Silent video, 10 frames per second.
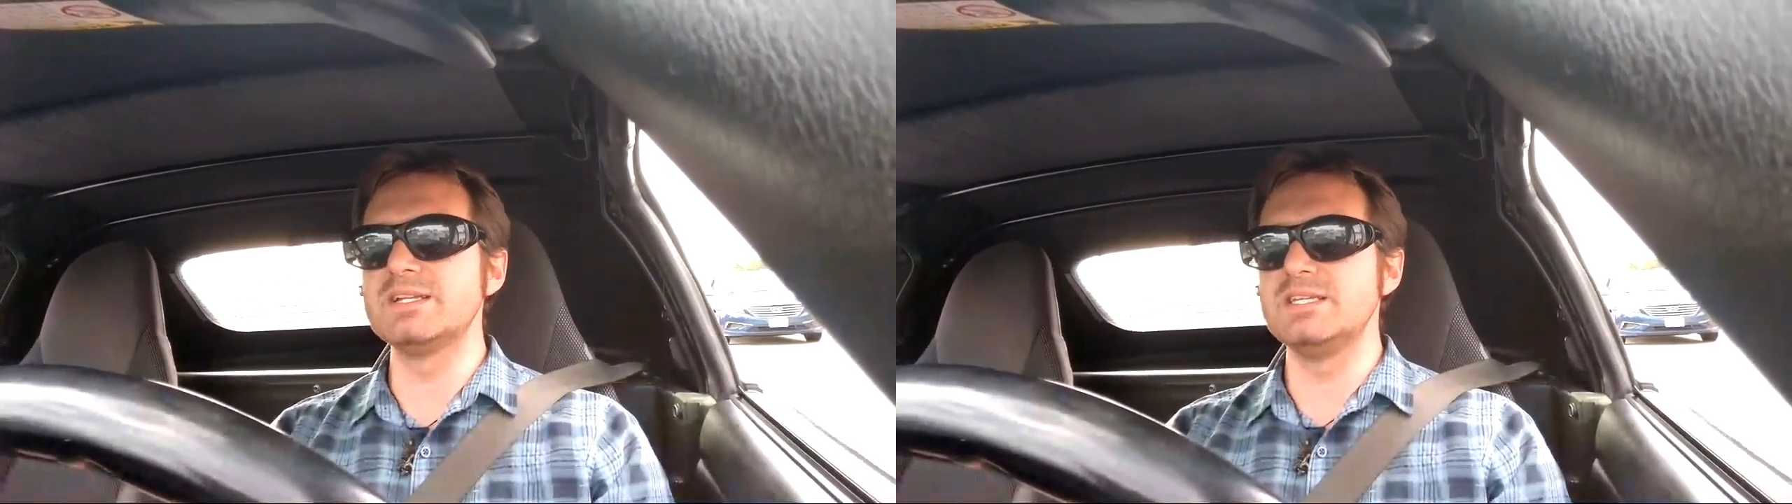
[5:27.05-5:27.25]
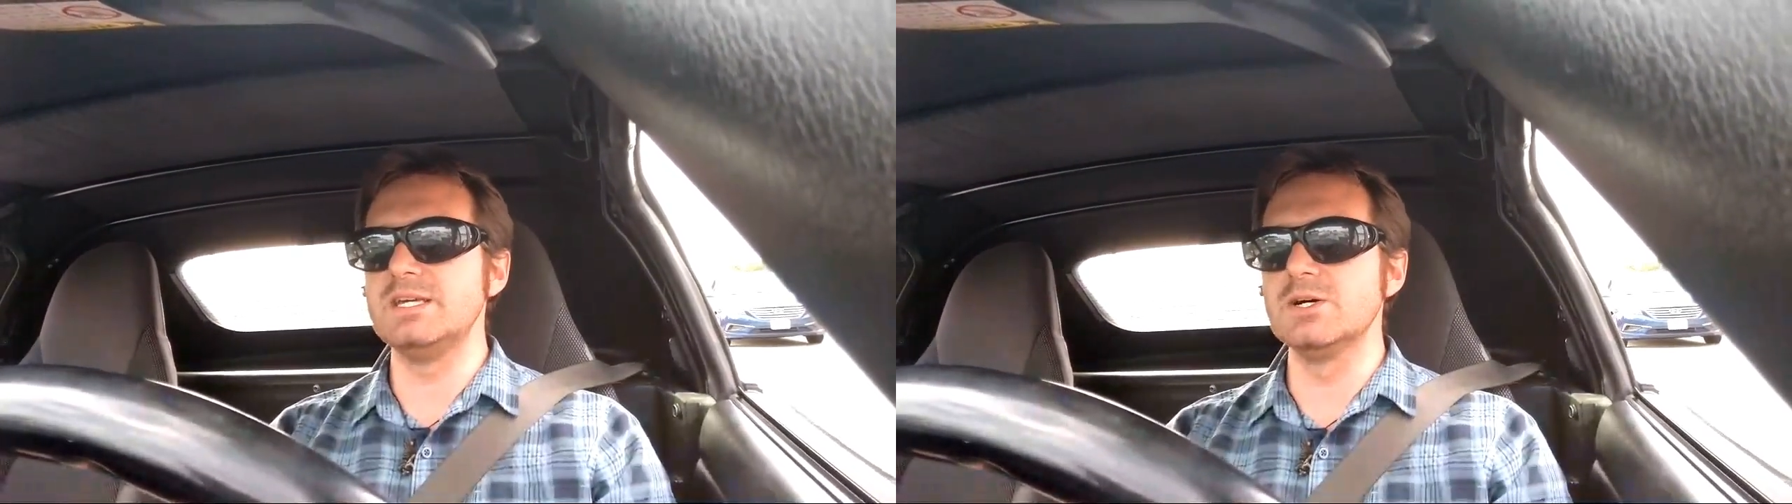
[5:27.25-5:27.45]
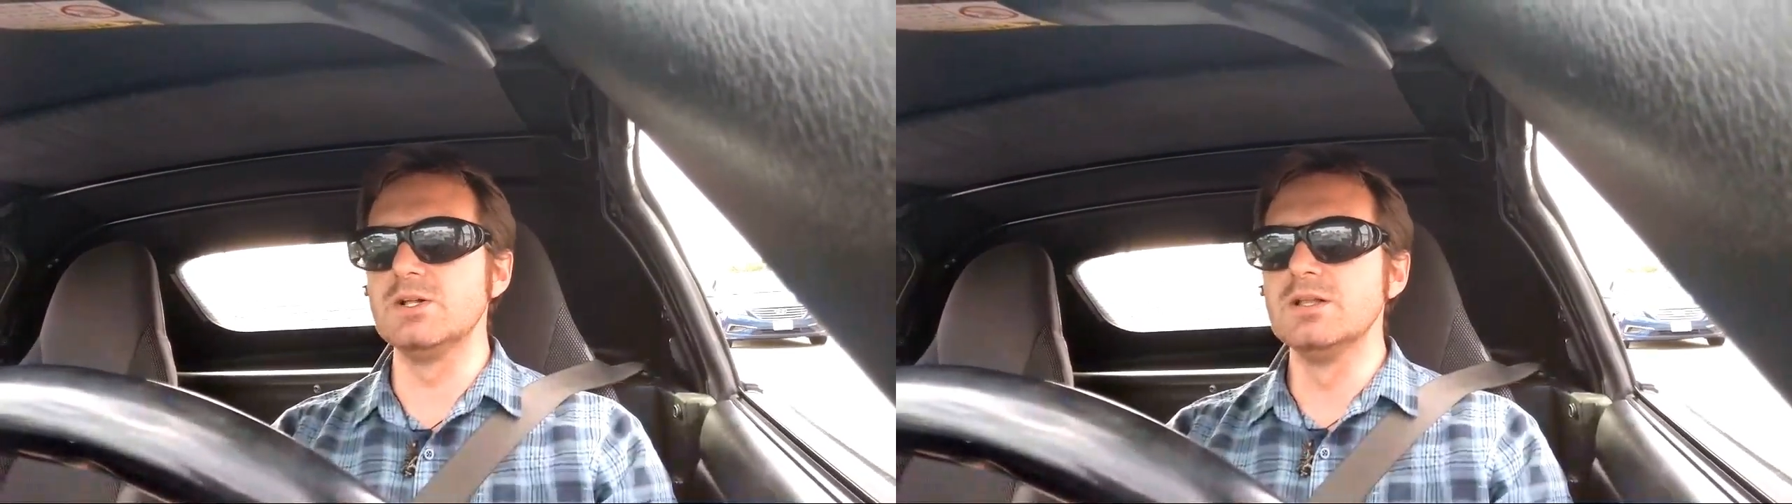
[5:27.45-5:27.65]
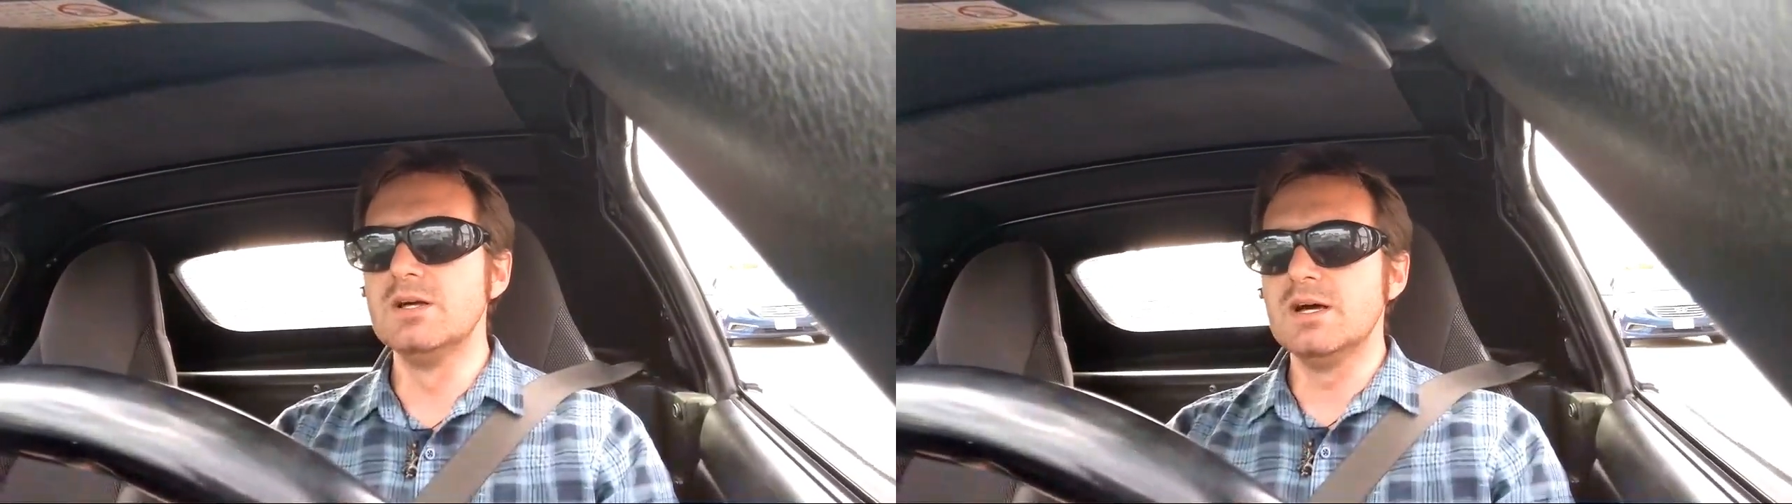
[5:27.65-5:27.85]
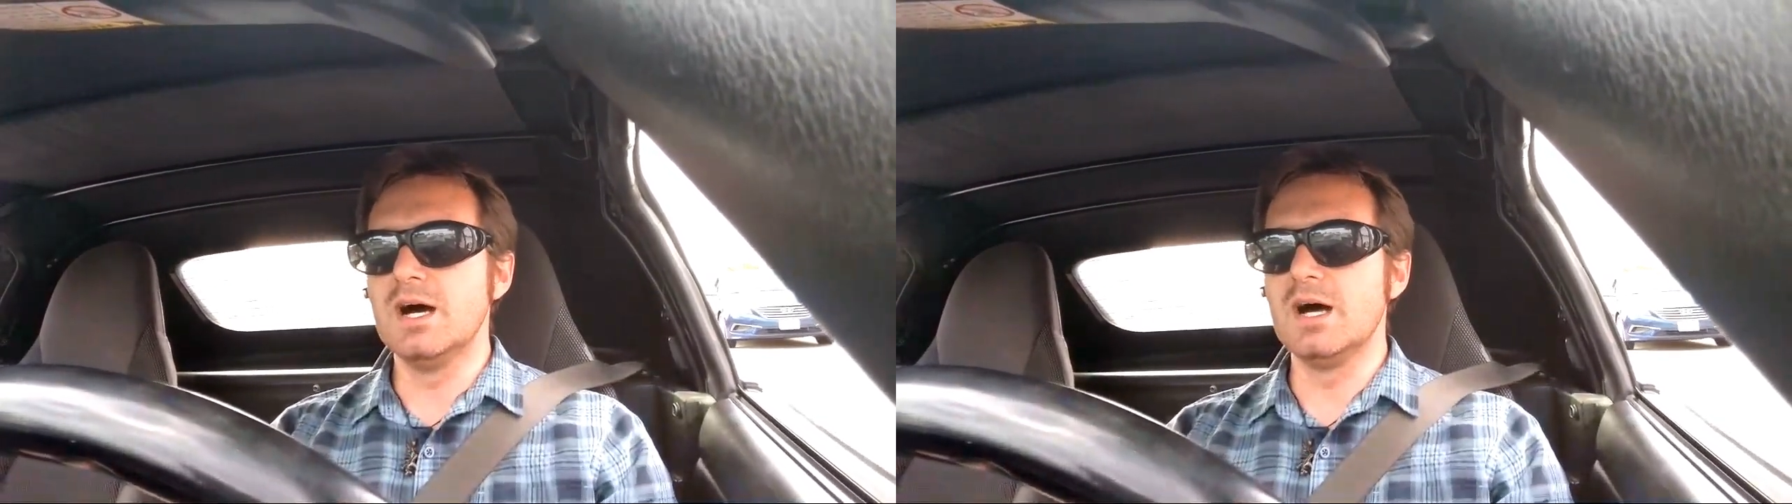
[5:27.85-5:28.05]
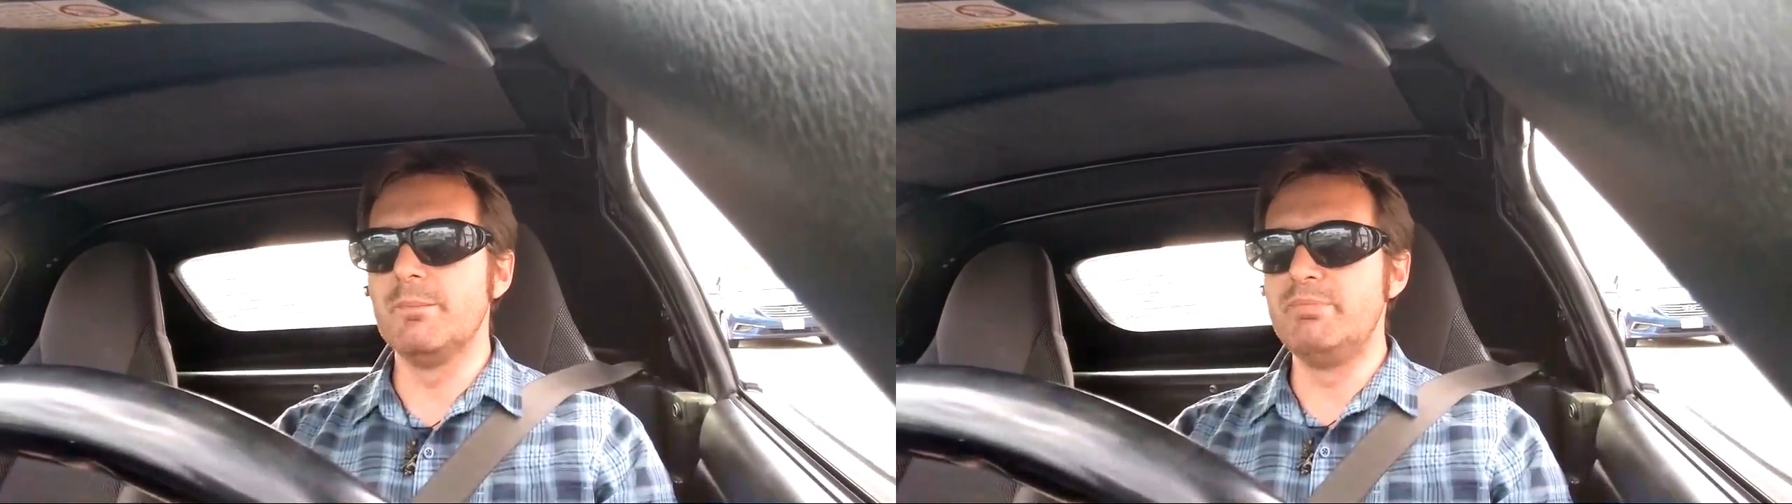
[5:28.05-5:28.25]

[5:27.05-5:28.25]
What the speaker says: deal, a